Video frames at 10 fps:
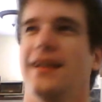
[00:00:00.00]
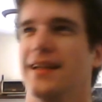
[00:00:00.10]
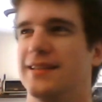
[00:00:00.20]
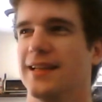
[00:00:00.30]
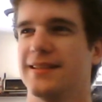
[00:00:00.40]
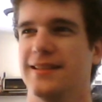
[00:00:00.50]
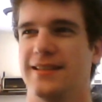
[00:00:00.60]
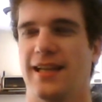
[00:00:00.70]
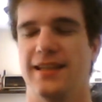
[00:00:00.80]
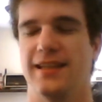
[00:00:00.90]
it
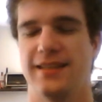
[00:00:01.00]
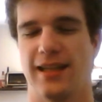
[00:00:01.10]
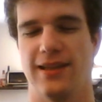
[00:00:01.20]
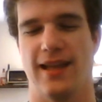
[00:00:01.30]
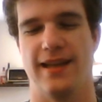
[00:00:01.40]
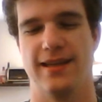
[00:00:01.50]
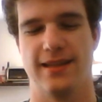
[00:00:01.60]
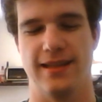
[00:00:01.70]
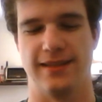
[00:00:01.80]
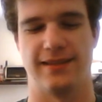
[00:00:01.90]
doesn't tend to lend
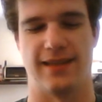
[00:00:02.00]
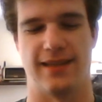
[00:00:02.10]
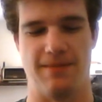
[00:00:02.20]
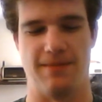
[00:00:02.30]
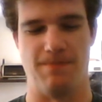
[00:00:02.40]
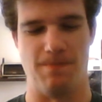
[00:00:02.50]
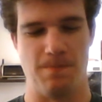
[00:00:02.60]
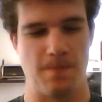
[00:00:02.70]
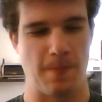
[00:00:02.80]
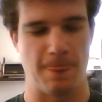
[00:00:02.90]
the same
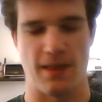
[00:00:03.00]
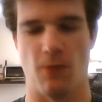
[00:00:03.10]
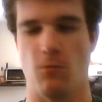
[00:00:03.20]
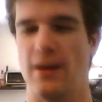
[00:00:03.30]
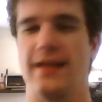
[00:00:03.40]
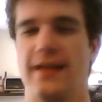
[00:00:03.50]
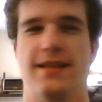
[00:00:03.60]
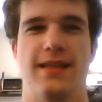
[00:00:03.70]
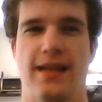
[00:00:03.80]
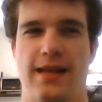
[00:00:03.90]
weight
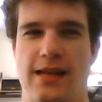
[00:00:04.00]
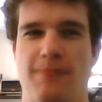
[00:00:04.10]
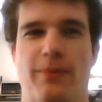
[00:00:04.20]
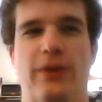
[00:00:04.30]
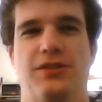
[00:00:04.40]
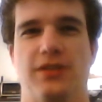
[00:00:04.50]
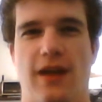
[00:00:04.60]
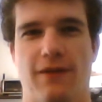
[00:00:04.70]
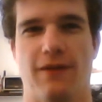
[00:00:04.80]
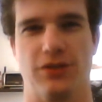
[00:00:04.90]
that an in-person
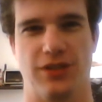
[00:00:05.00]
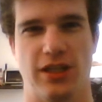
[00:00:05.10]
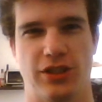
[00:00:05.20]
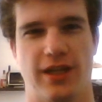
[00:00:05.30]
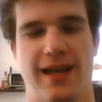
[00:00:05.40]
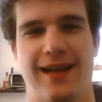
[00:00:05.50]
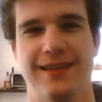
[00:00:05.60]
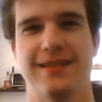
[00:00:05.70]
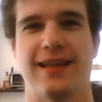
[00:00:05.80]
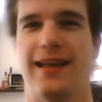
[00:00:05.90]
conversation
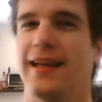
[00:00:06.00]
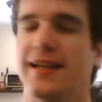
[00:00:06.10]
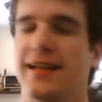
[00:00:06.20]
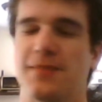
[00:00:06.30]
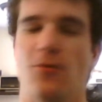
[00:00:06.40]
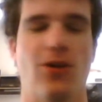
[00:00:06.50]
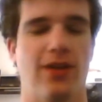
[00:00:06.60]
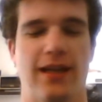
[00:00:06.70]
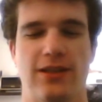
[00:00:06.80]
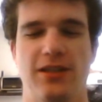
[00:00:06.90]
has, and it's more
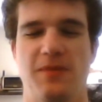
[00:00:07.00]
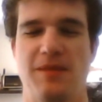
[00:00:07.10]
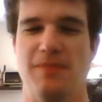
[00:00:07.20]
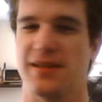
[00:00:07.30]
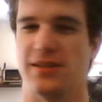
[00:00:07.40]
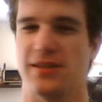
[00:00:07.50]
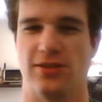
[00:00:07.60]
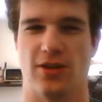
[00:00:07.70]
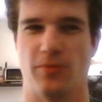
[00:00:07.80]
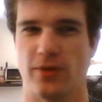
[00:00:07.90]
likely to be
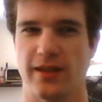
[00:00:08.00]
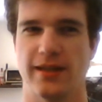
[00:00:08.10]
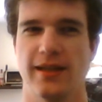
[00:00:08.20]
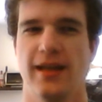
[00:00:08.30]
misinterpreted